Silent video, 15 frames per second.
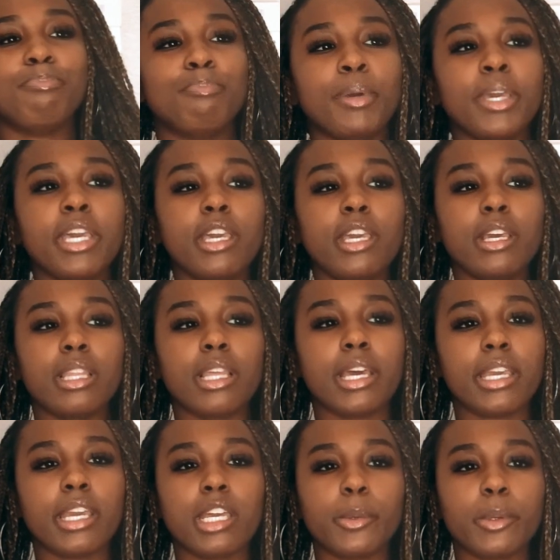being,
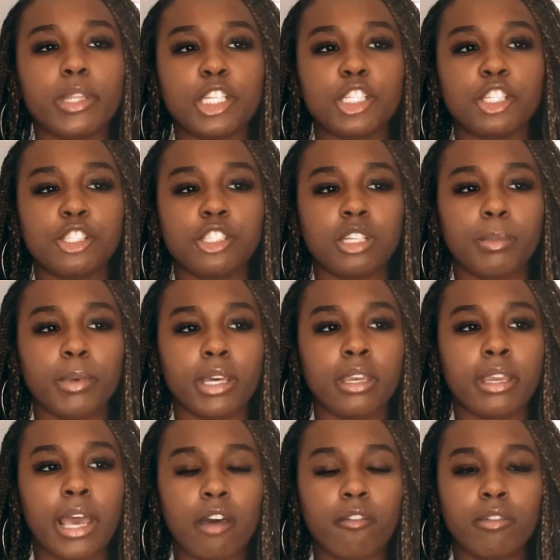like, in a relationship and
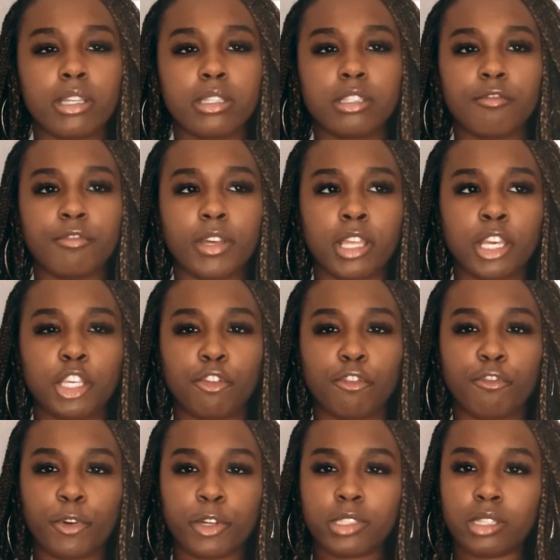having to feel like you're
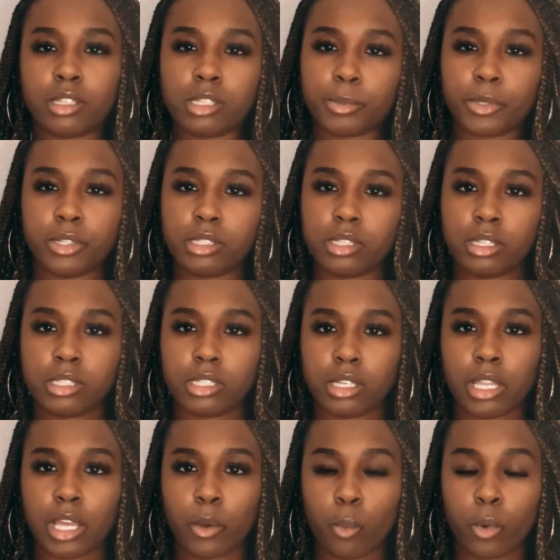forcing this person to,
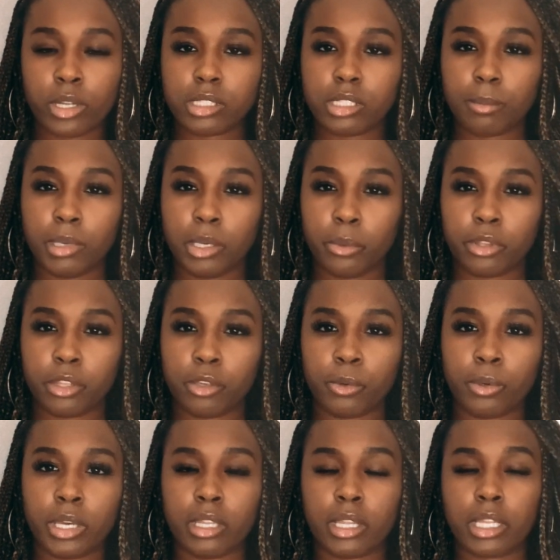like, want to be with you
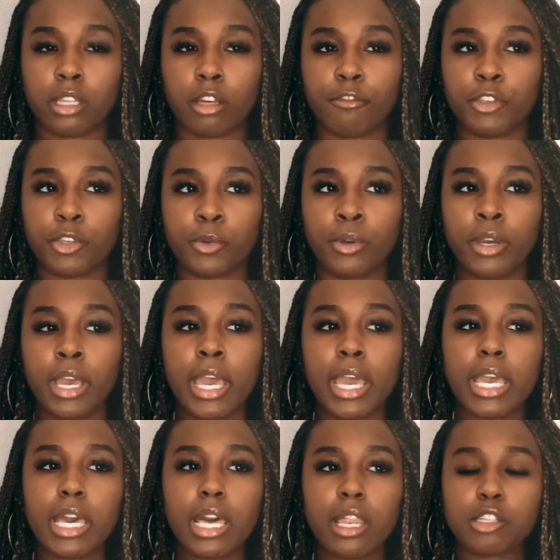and, like, love you,
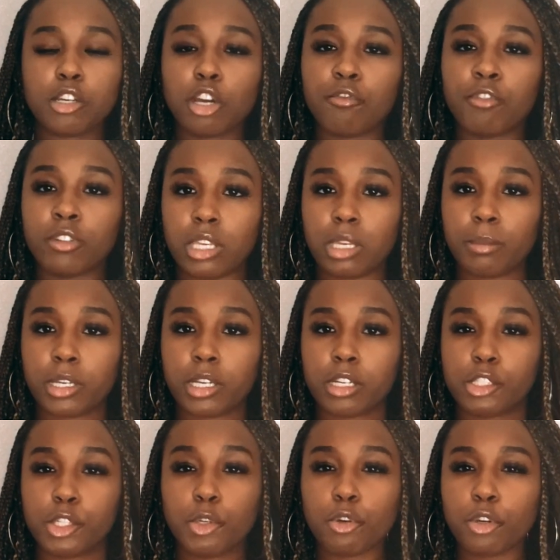it is a hurtful thing
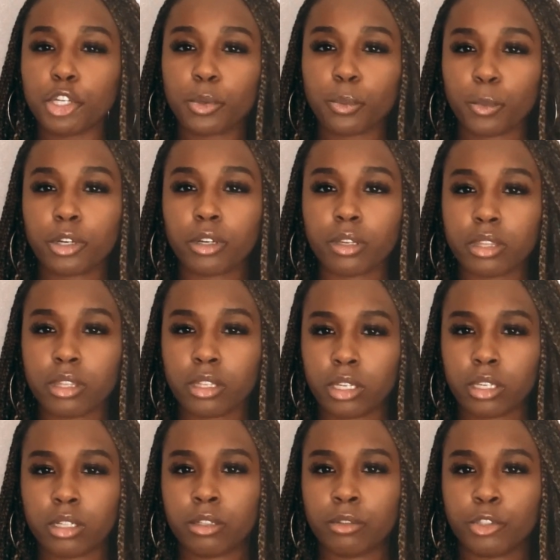because you know your worth. You
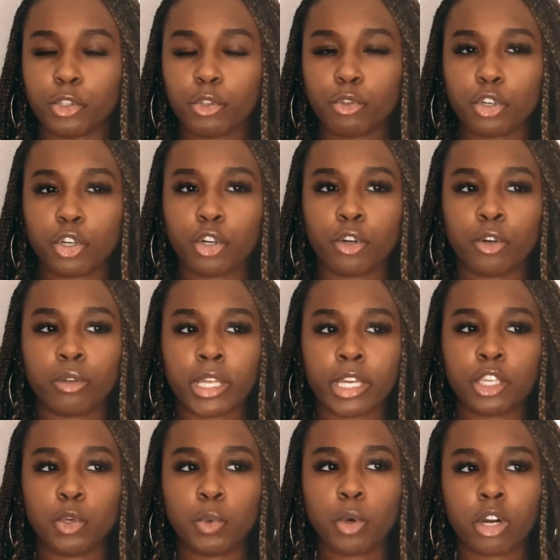know,
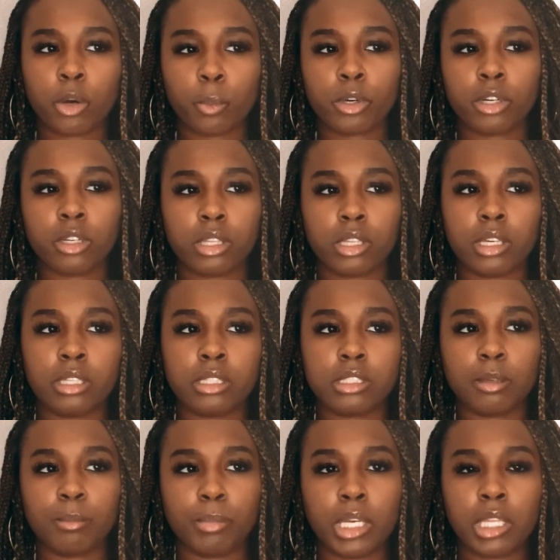like, you are worthy
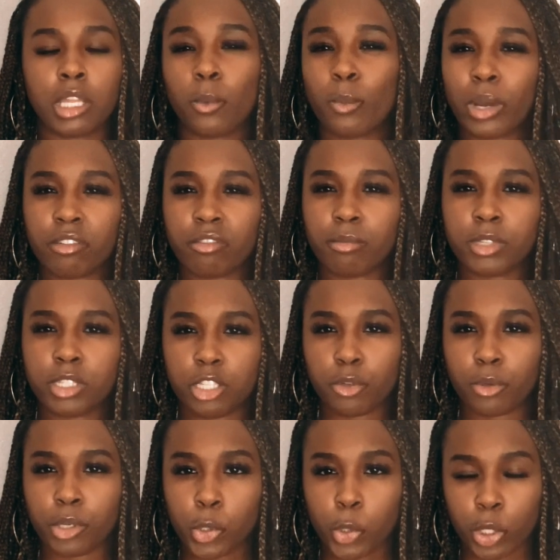to be, like, wifey
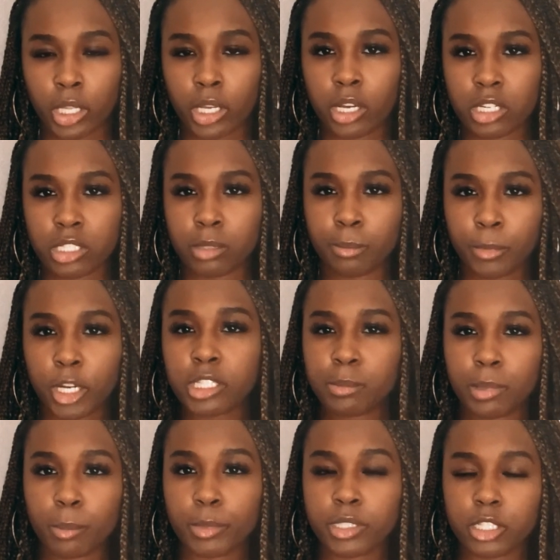material or, like,
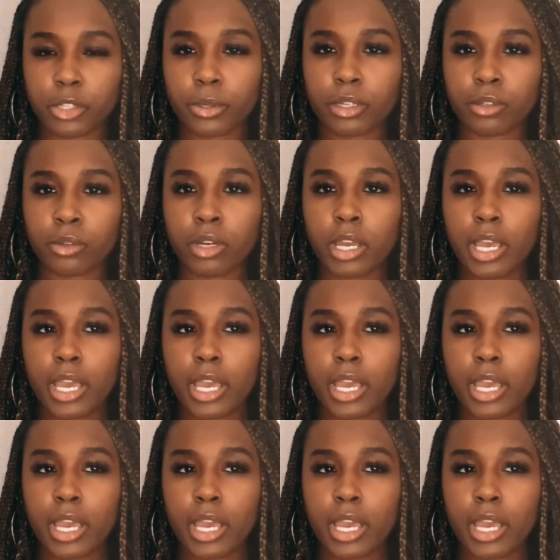husband material.